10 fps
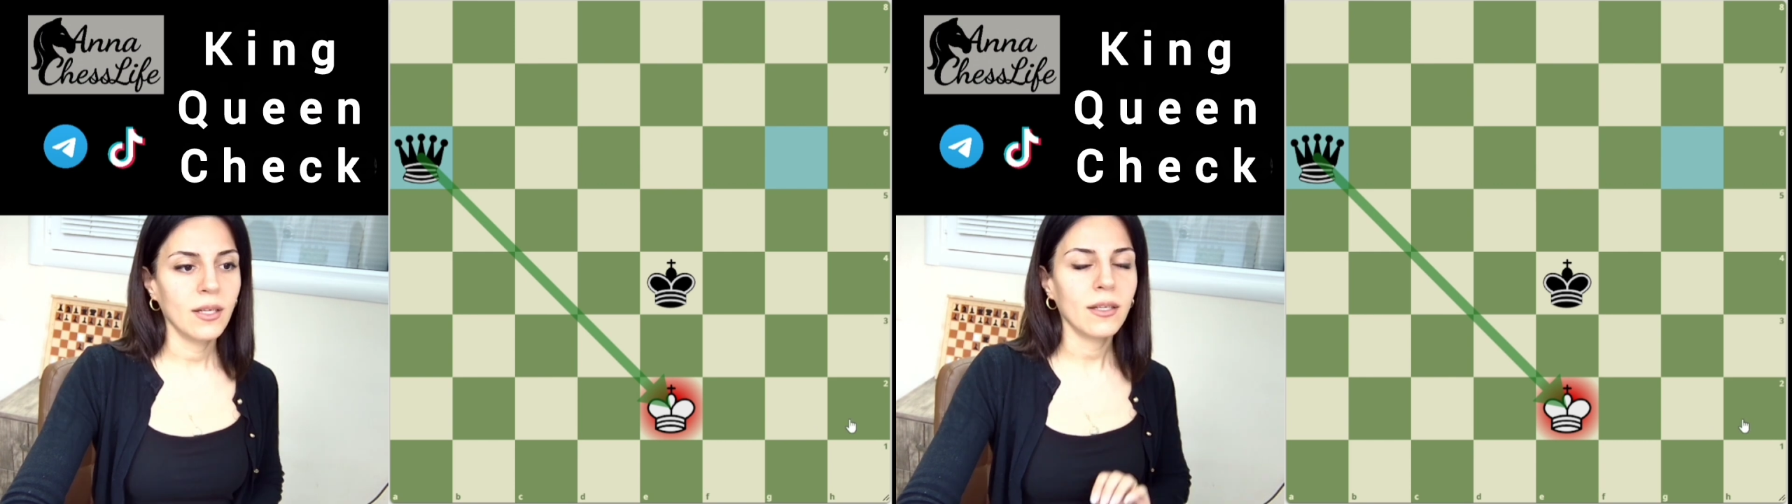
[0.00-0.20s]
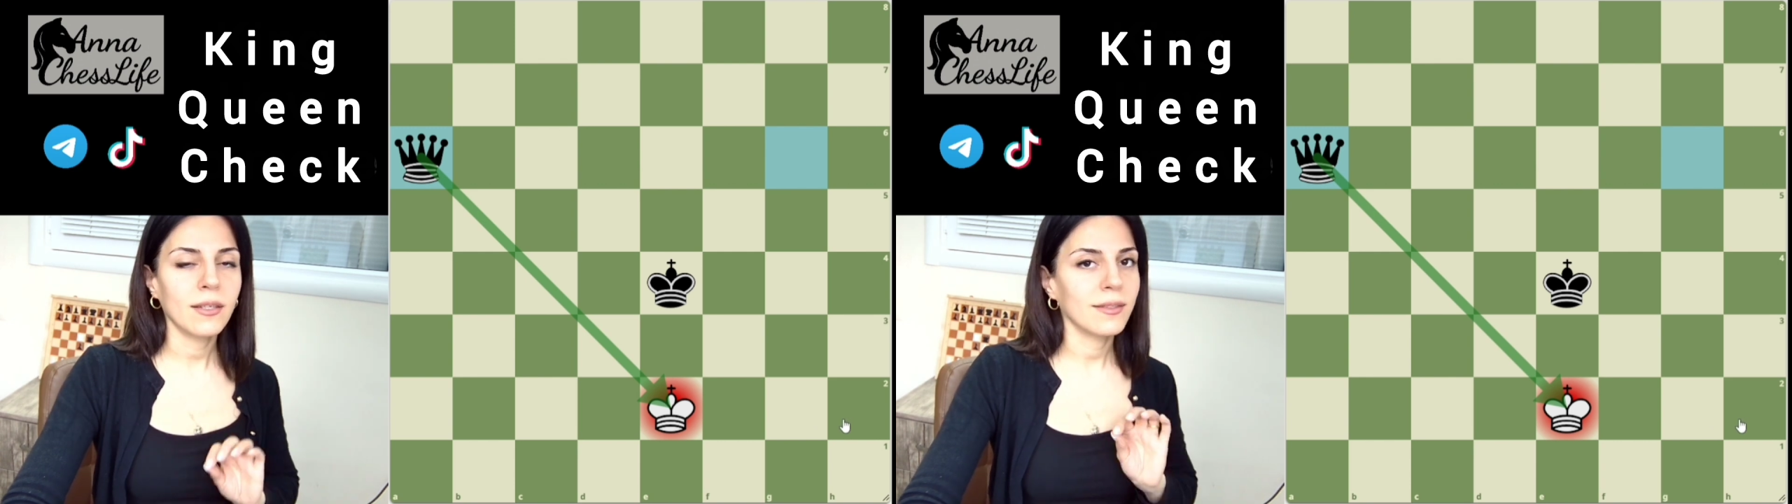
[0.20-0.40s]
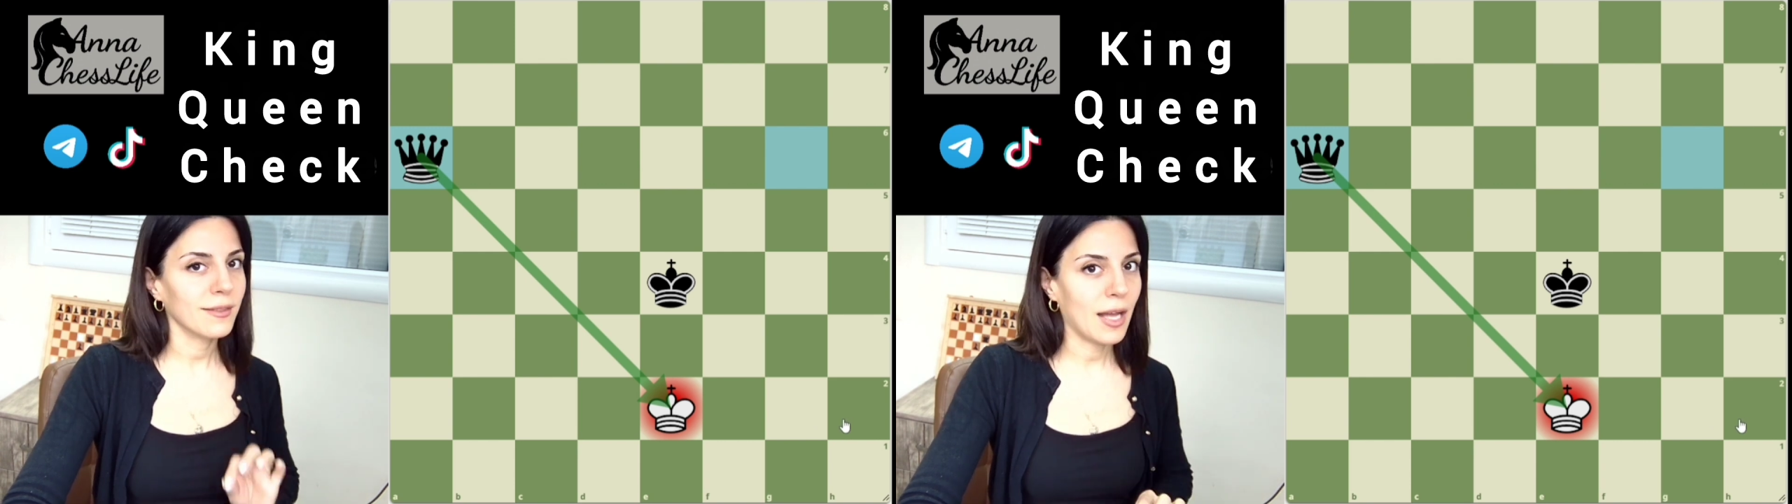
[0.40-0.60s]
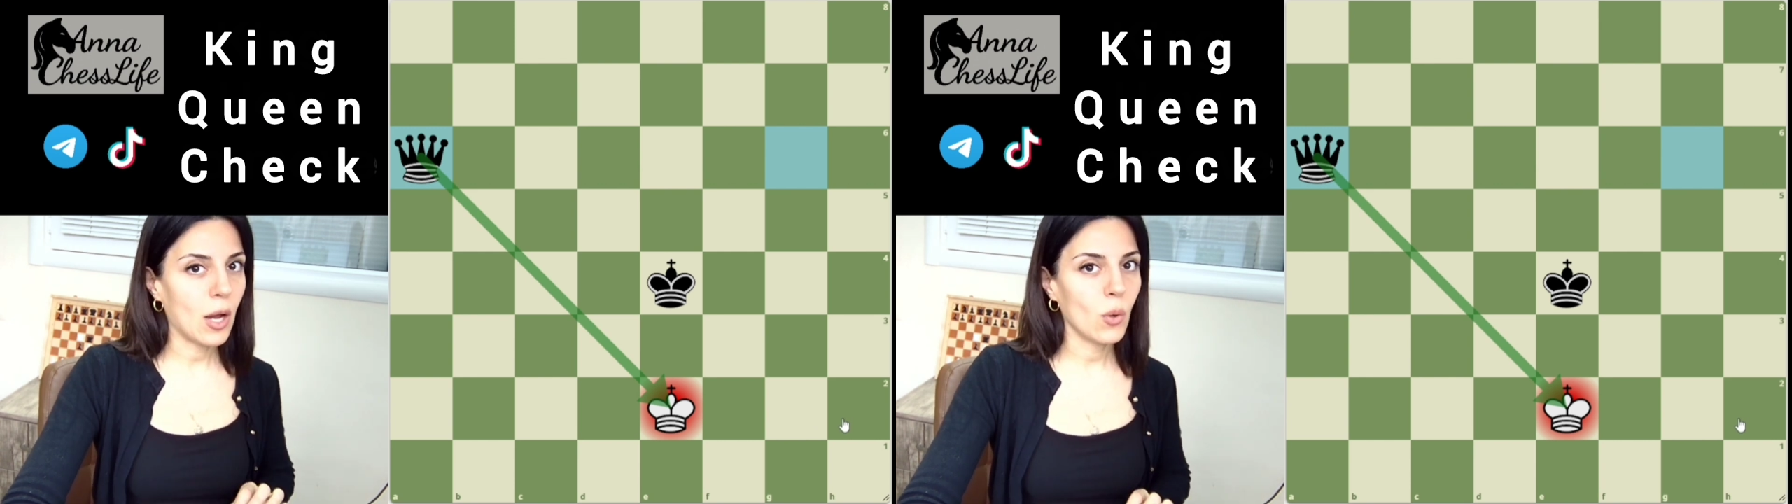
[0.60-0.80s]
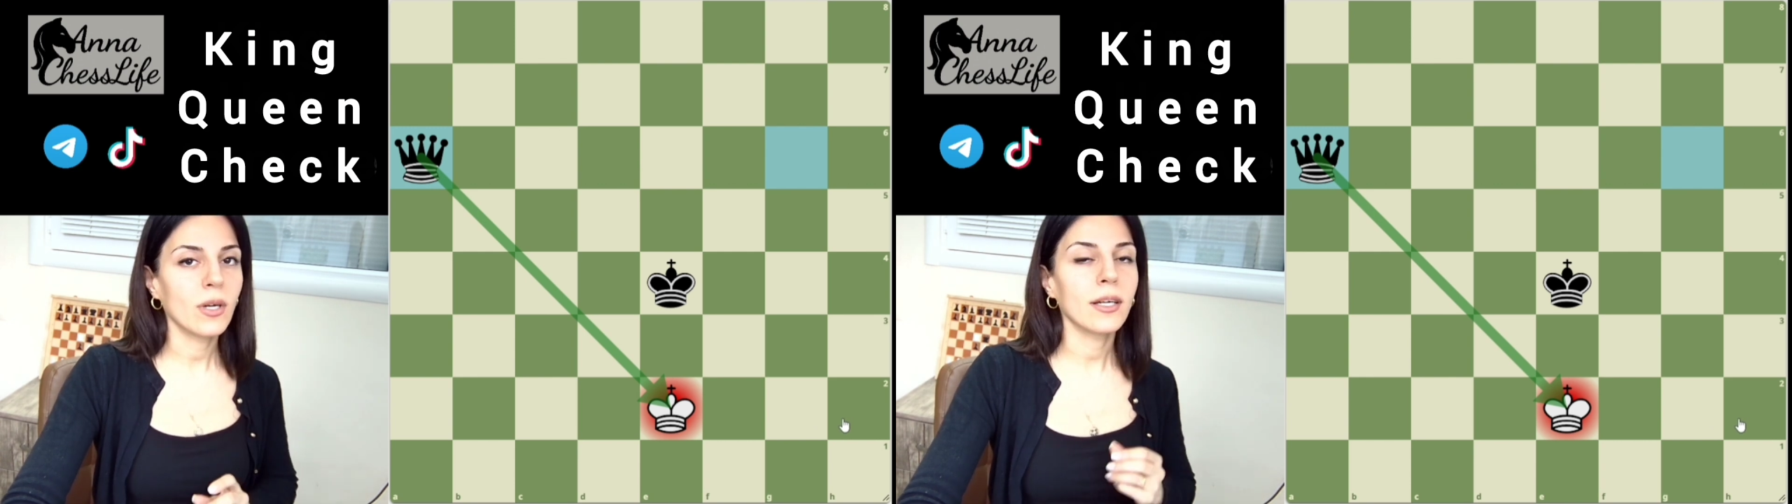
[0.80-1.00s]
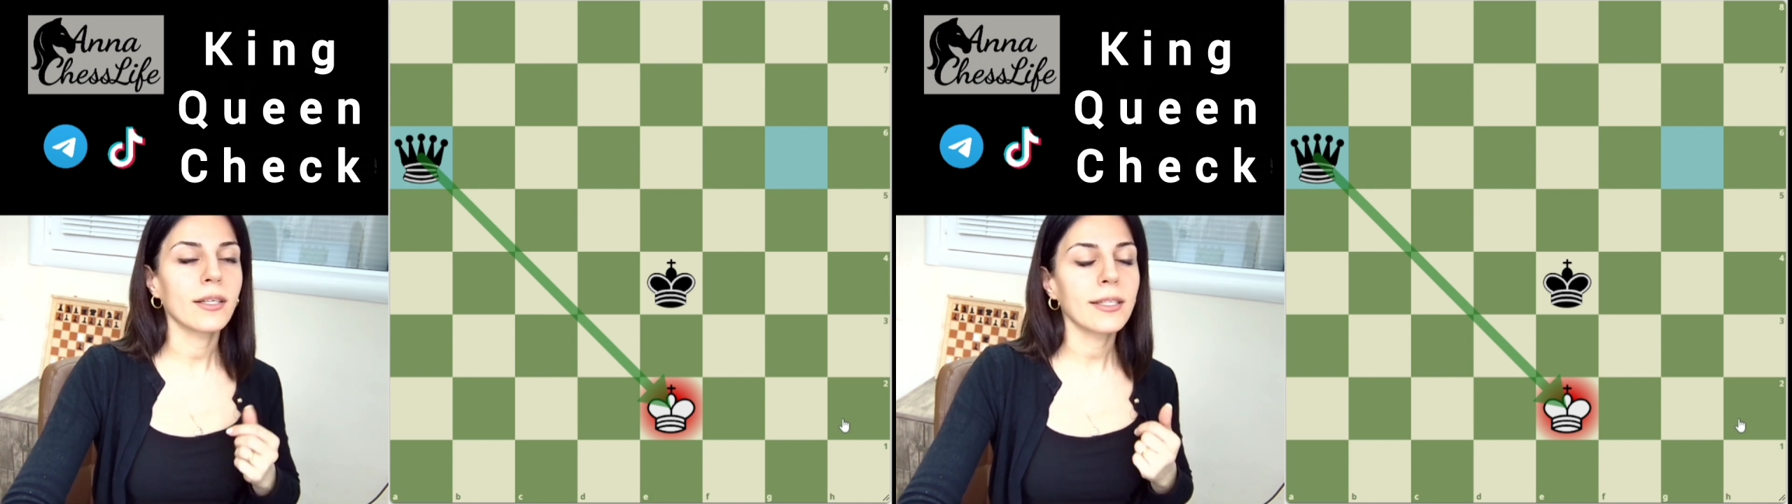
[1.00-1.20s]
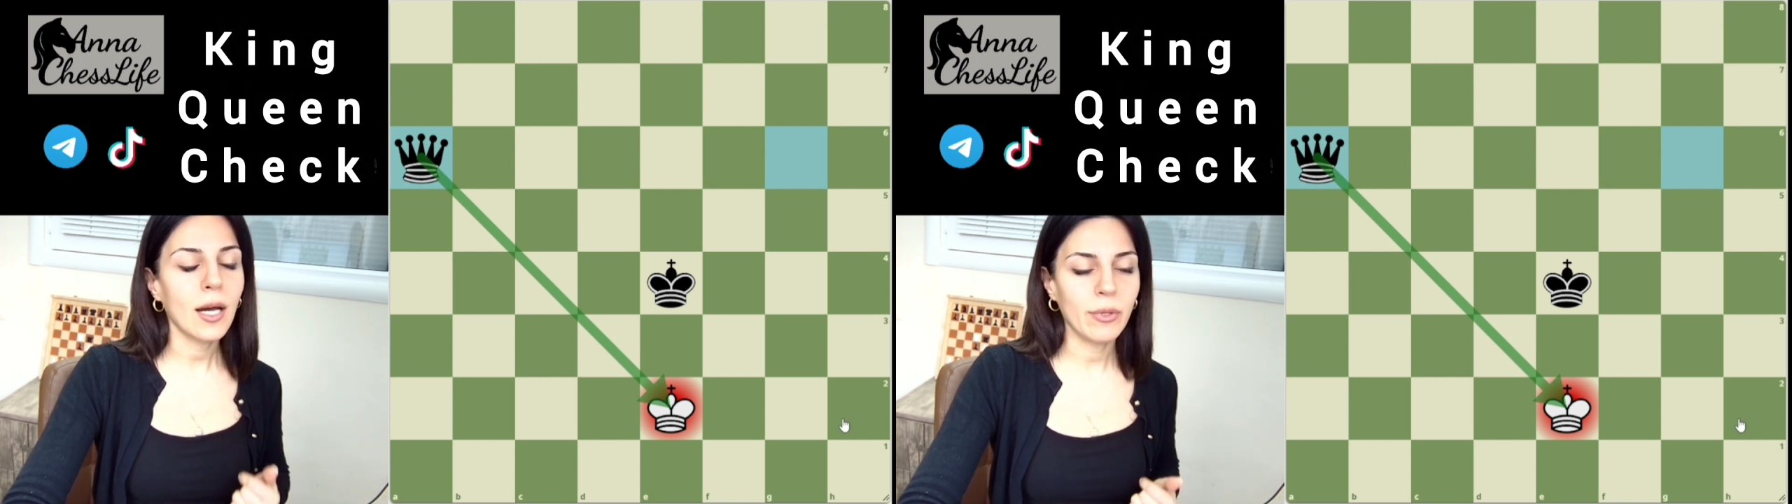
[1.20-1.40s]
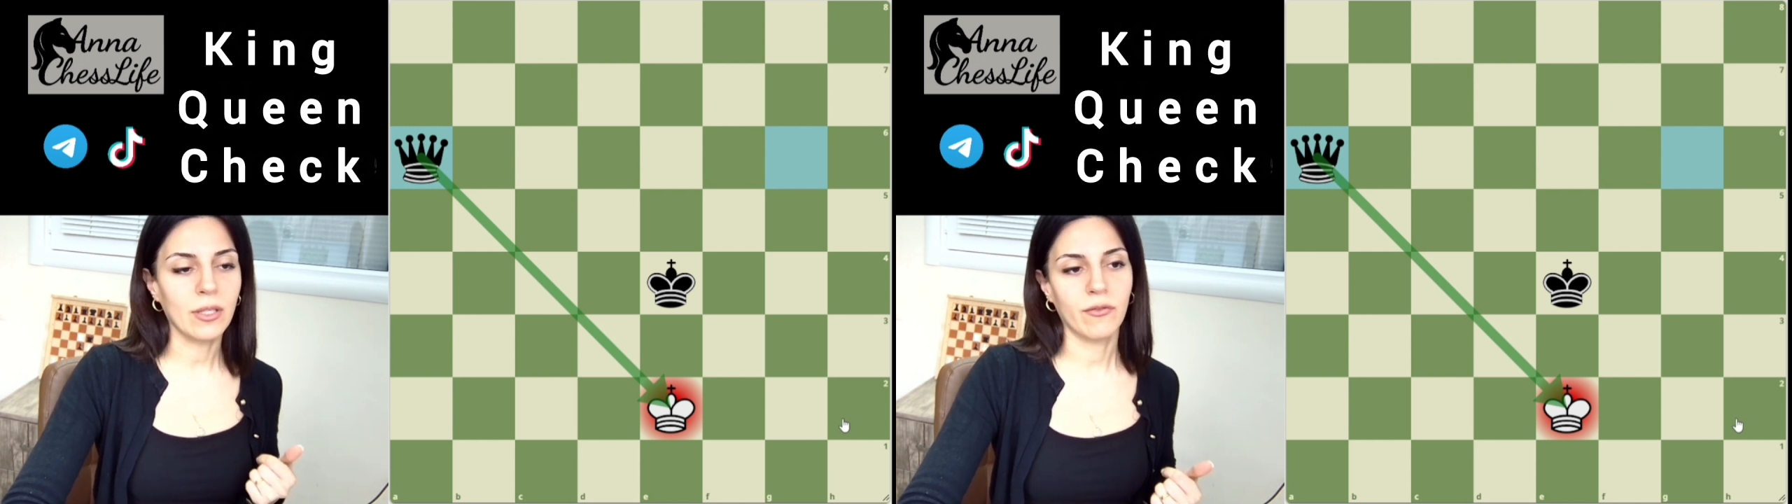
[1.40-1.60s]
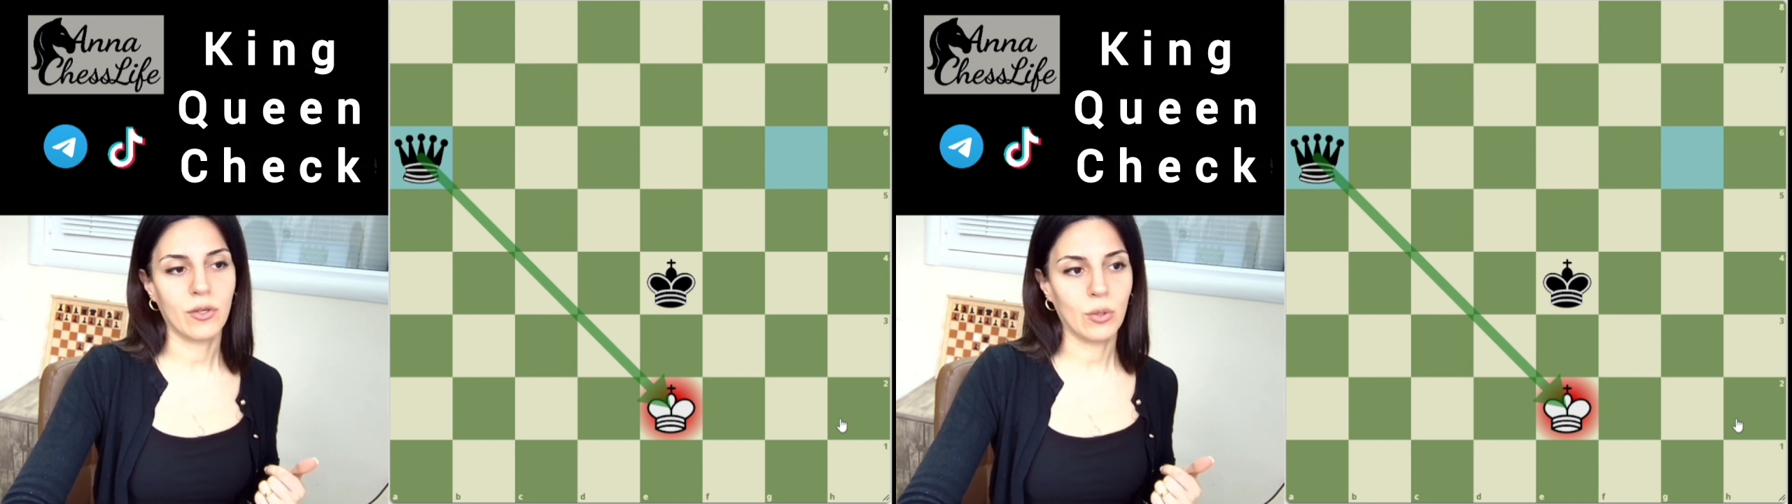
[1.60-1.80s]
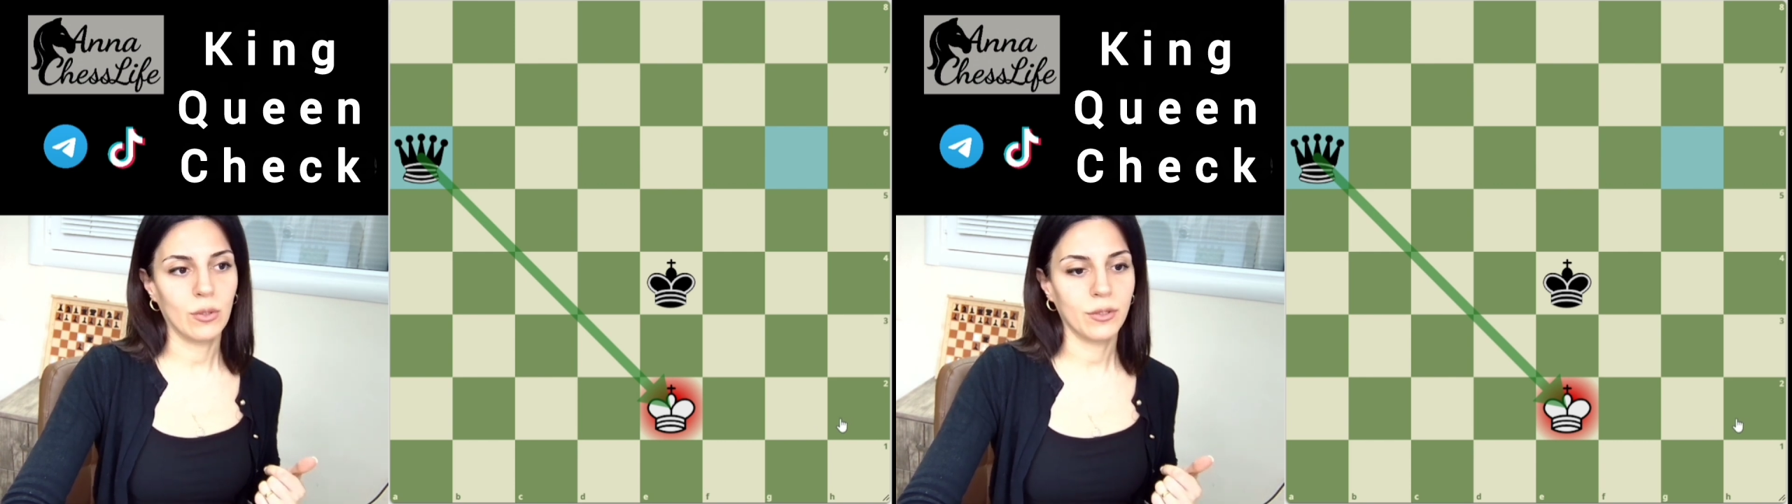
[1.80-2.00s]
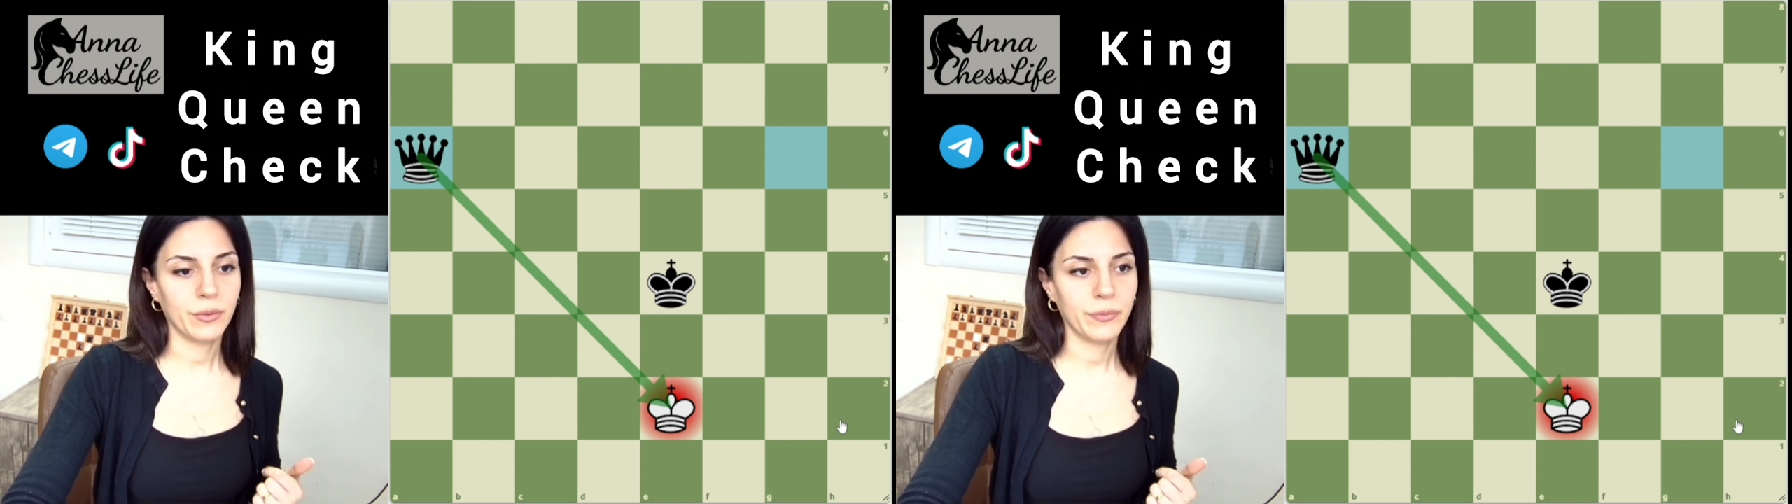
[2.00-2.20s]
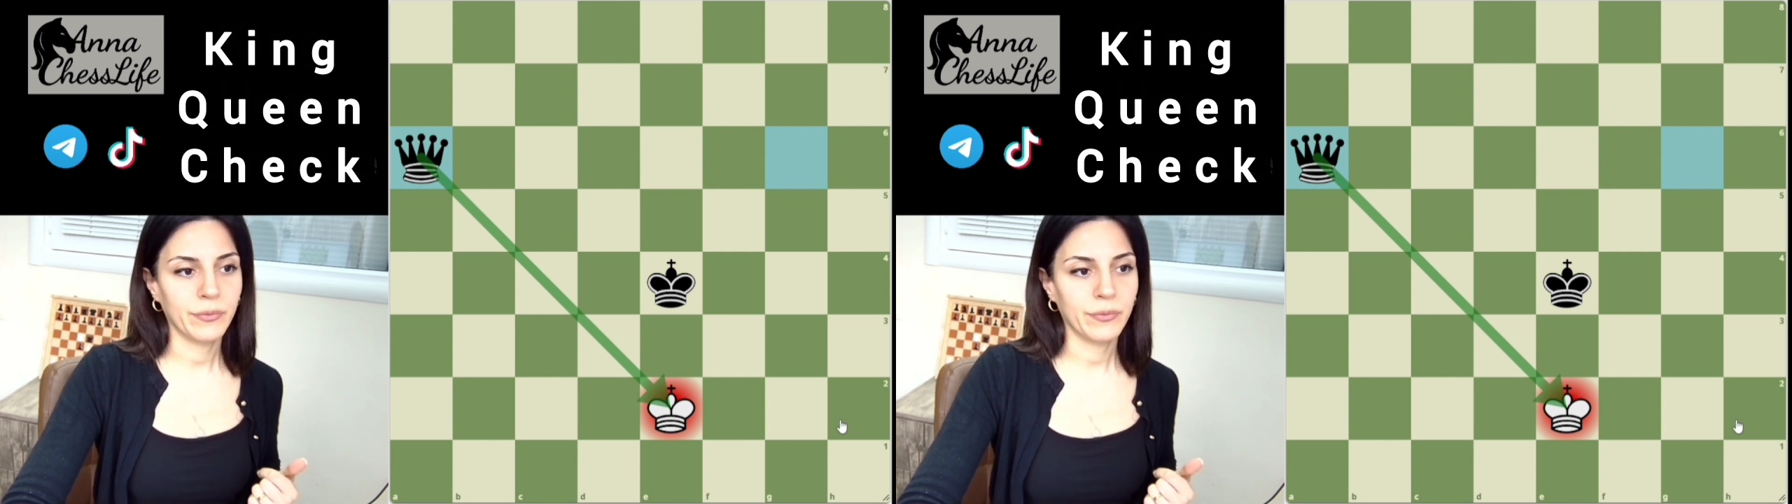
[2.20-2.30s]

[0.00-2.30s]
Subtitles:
And now a couple of rules.